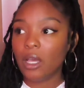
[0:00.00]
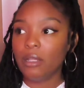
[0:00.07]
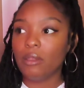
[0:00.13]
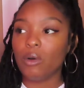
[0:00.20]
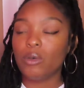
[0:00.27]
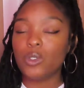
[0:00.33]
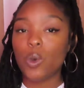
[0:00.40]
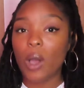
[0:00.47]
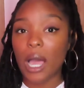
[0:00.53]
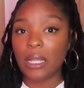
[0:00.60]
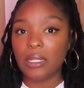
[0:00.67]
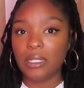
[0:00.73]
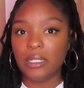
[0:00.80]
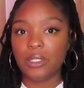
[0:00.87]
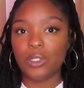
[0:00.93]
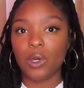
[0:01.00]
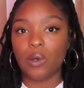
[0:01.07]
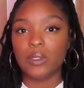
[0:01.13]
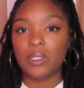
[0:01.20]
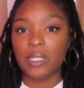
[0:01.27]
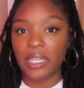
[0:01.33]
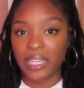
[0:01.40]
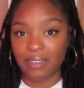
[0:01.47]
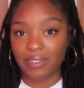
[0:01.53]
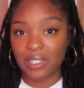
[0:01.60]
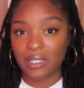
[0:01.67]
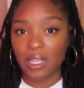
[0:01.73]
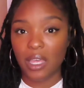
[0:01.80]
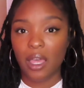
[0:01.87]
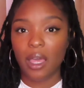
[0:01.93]
those qualities, those
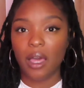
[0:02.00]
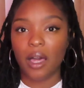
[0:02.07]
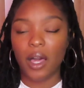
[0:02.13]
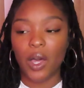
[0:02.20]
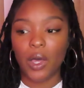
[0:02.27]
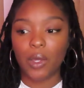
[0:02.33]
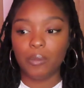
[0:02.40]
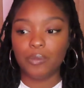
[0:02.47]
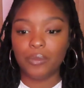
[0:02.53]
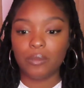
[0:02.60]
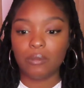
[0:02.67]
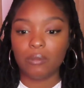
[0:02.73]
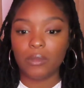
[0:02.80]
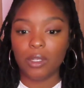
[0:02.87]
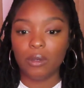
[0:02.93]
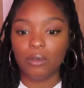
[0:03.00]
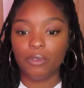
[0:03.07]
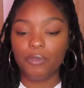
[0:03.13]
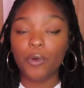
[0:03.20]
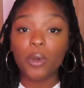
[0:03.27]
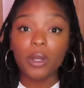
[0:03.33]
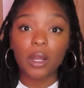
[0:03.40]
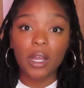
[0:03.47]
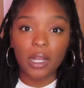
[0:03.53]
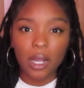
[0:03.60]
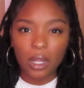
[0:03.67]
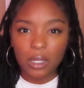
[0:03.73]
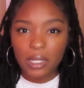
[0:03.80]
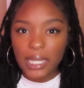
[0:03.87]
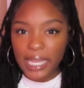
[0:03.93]
gifts, for a
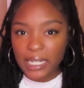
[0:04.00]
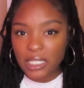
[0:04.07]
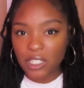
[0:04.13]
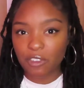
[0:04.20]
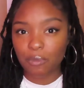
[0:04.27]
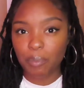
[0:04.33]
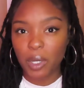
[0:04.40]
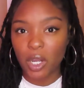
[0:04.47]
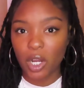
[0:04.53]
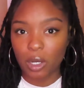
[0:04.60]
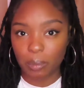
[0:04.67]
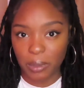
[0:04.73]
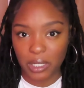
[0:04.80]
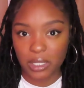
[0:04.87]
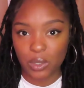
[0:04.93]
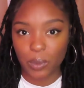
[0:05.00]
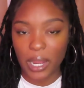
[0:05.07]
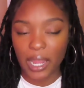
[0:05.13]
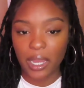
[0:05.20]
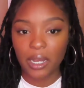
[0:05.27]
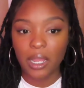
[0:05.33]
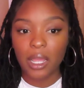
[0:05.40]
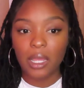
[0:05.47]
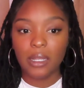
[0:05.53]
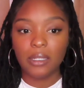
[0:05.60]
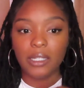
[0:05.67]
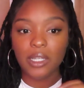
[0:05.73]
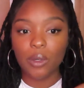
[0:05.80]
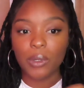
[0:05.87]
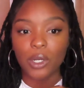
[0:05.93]
collective purpose, right?
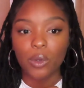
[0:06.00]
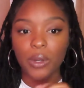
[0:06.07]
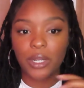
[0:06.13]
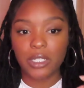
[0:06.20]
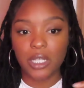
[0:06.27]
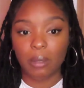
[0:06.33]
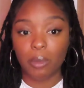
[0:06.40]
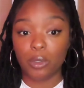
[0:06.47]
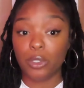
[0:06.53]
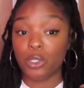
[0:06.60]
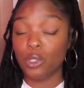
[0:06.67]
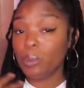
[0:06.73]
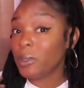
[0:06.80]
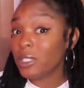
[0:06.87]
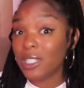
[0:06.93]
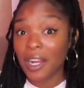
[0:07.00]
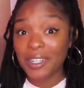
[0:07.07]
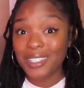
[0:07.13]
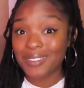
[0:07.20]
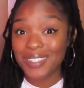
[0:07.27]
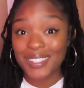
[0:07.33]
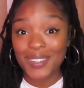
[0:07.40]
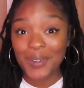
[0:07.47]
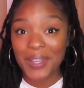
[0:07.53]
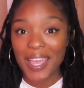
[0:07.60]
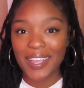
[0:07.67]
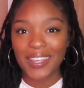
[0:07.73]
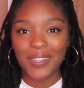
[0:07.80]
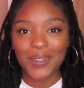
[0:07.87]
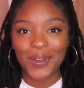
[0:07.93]
Leo and Aquarius are both superstars of the
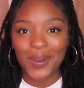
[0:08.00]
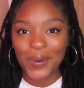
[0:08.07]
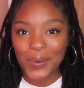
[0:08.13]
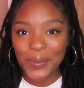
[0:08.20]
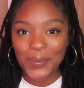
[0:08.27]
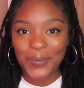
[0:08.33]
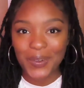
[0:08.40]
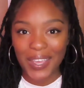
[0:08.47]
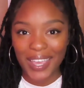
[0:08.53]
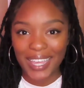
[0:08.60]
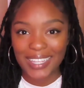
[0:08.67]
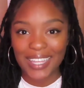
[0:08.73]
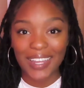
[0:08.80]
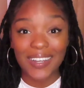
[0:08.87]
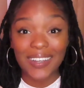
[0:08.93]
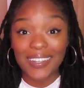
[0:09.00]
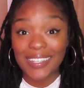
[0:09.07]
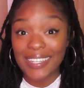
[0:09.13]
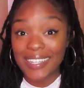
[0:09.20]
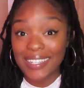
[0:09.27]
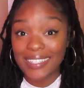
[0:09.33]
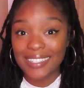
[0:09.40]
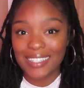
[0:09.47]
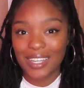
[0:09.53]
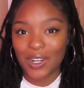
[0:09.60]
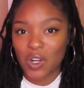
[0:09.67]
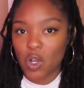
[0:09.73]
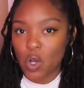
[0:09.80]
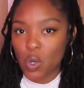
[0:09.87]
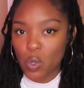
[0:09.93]
zodiac in their own way. They need
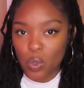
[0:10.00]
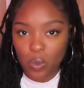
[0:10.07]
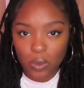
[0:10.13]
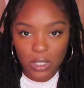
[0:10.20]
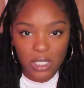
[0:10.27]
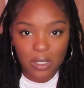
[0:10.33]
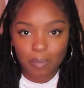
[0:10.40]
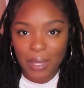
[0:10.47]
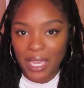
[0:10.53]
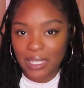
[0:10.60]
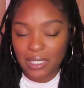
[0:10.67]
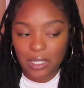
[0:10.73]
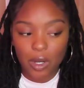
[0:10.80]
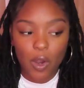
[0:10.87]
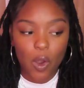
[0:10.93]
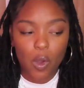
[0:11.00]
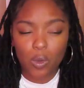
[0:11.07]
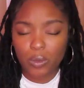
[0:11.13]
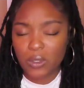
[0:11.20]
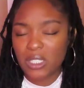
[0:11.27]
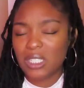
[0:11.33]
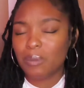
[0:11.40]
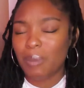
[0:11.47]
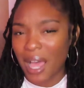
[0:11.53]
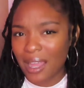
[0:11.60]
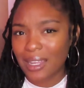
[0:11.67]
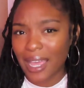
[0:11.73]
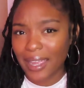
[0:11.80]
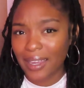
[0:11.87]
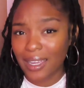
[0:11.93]
their own space, their own
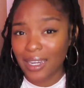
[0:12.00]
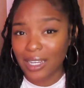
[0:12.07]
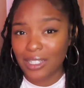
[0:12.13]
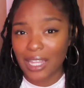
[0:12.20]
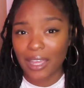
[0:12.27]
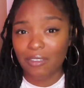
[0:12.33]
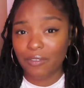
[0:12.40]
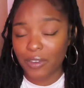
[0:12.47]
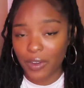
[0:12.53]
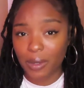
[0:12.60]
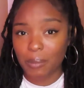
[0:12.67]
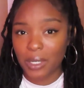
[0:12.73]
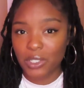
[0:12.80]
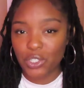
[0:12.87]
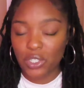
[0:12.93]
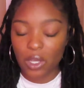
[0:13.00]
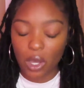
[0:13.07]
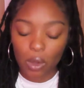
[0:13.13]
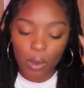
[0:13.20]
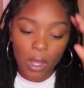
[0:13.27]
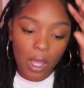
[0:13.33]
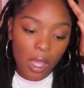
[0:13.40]
spotlight, honey, like very much so.